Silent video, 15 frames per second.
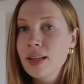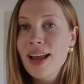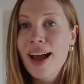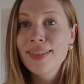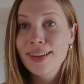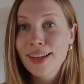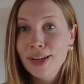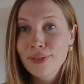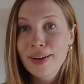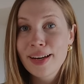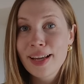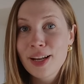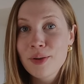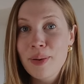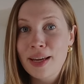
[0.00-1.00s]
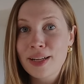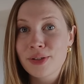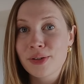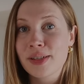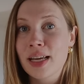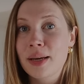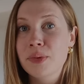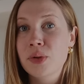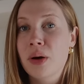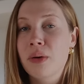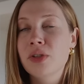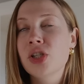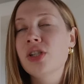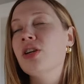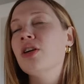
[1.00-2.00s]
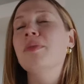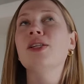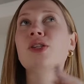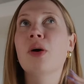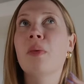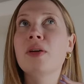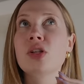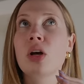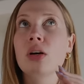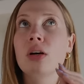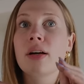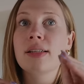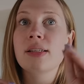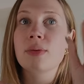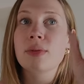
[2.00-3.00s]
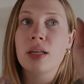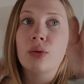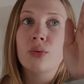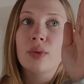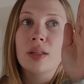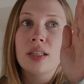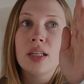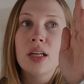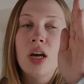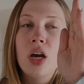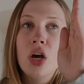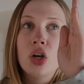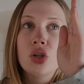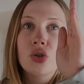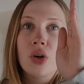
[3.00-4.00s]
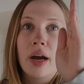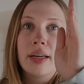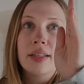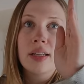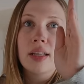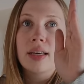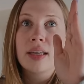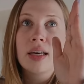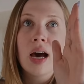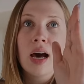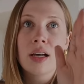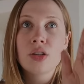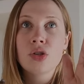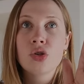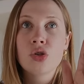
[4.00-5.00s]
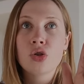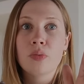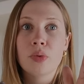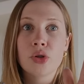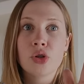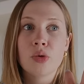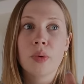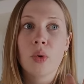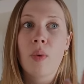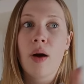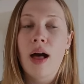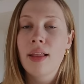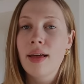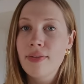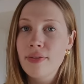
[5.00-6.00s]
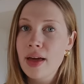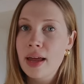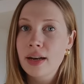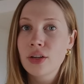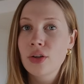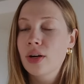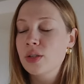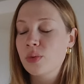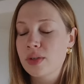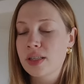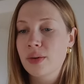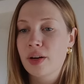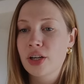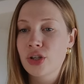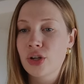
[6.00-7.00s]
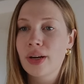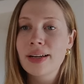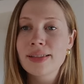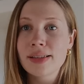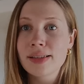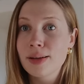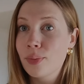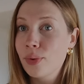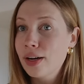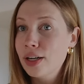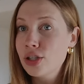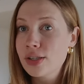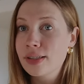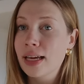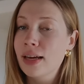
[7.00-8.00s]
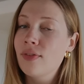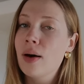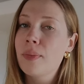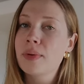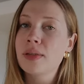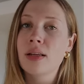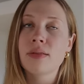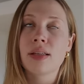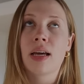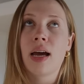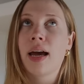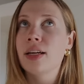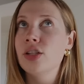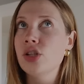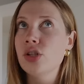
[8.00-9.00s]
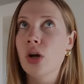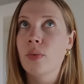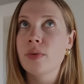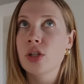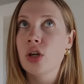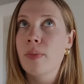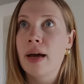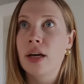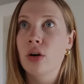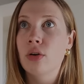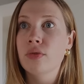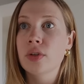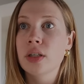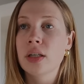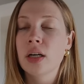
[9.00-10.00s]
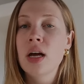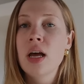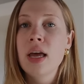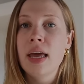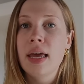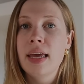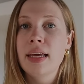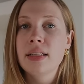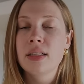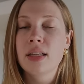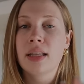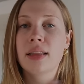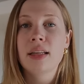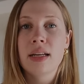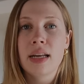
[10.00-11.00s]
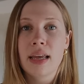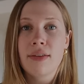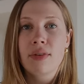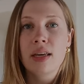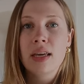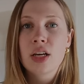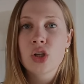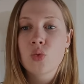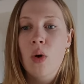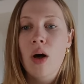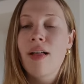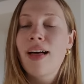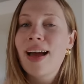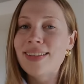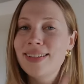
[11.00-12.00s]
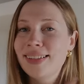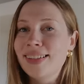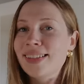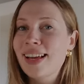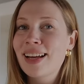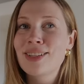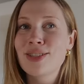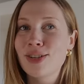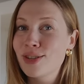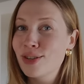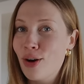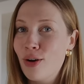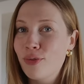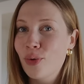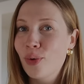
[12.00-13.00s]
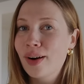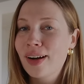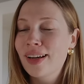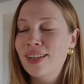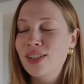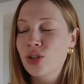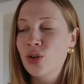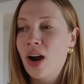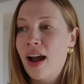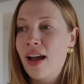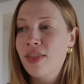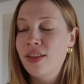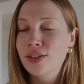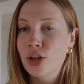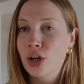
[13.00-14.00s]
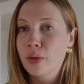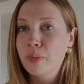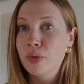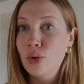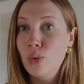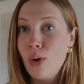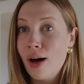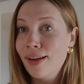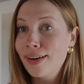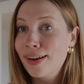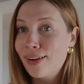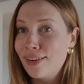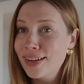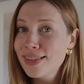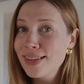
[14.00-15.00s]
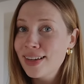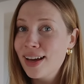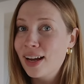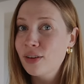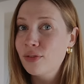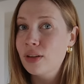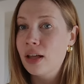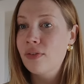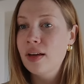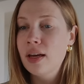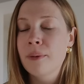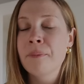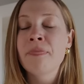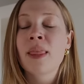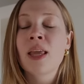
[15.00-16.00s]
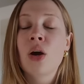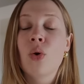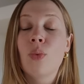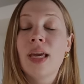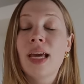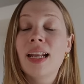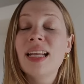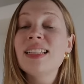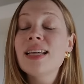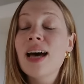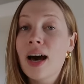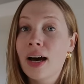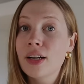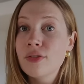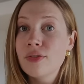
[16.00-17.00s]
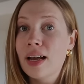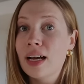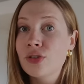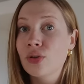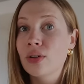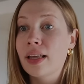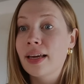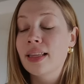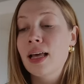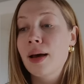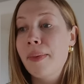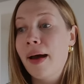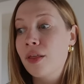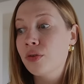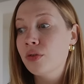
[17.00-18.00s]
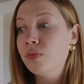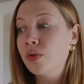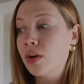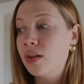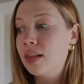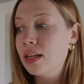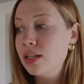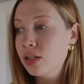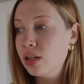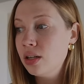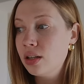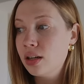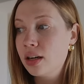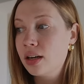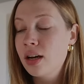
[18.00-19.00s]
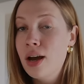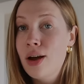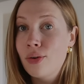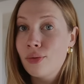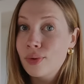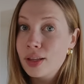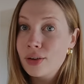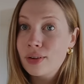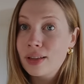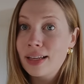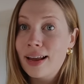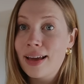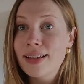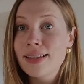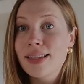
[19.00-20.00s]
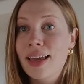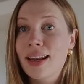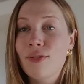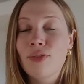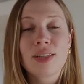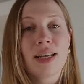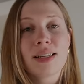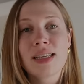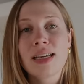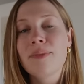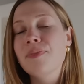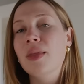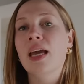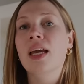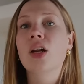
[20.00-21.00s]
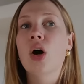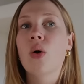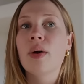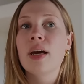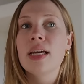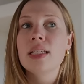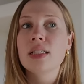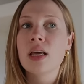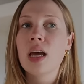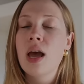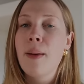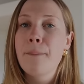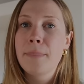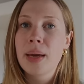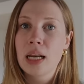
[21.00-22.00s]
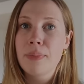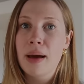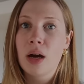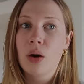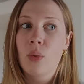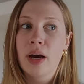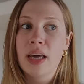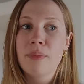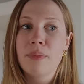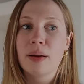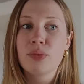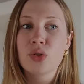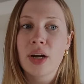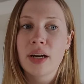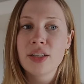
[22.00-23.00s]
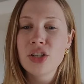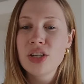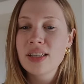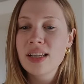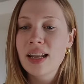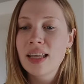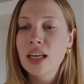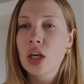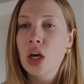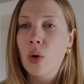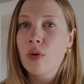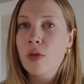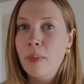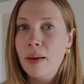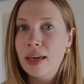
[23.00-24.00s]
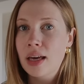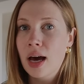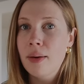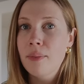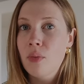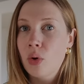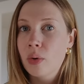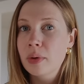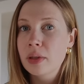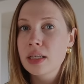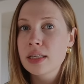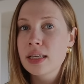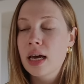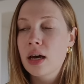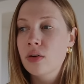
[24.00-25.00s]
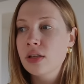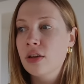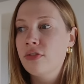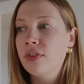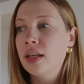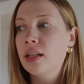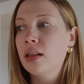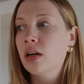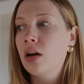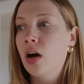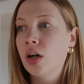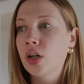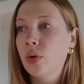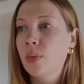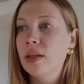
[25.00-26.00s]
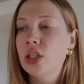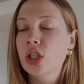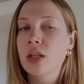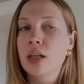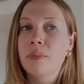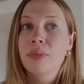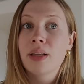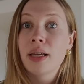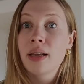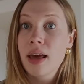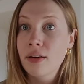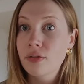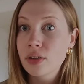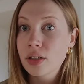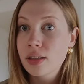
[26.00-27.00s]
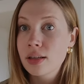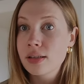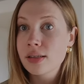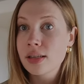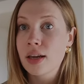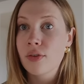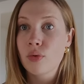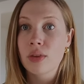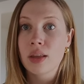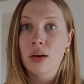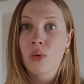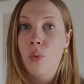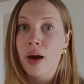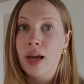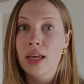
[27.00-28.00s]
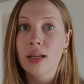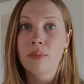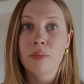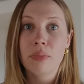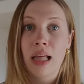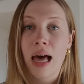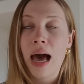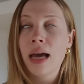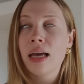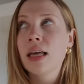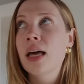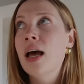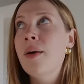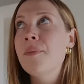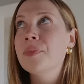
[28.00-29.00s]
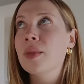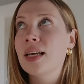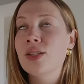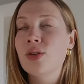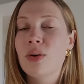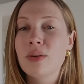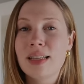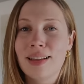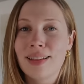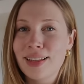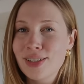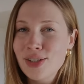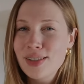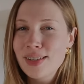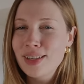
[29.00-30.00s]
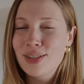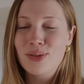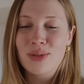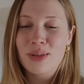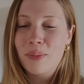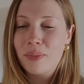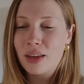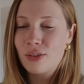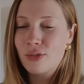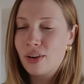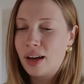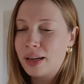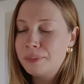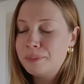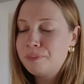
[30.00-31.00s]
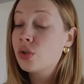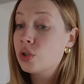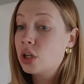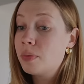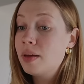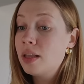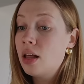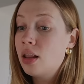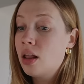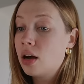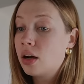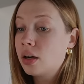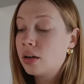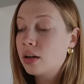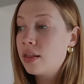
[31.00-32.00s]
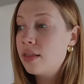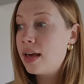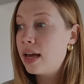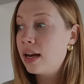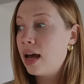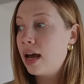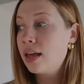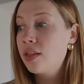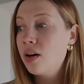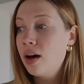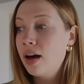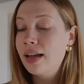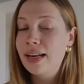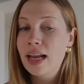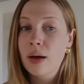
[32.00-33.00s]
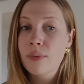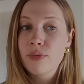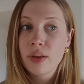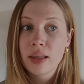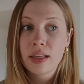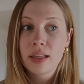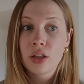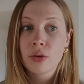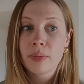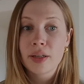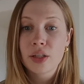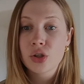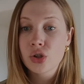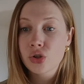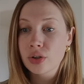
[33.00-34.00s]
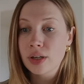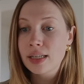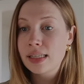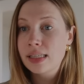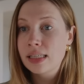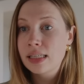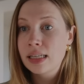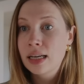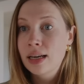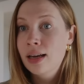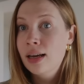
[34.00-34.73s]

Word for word: And then I ran out of painter's tape. So it just took me so much longer because I was like really trying to like cut super, super well. And then you guys will see when I show you guys at some point I just gave up because I was like, I can just always go back over it, like the navy-ish wall. I did decide to just go for it and try the dark blue wall. And I honestly kind of love it. We get a ton of natural light in that bathroom. So I think it's going to look really, really nice. And if it doesn't, I can always paint it back white. But I'm trying to just kind of like go with my gut more with this house. I feel like in the condo, we just like played everything safe with like white and black. And so I was like, let's just like do something fun. So it took me a lot longer than I thought and I'm feeling a little bit stressed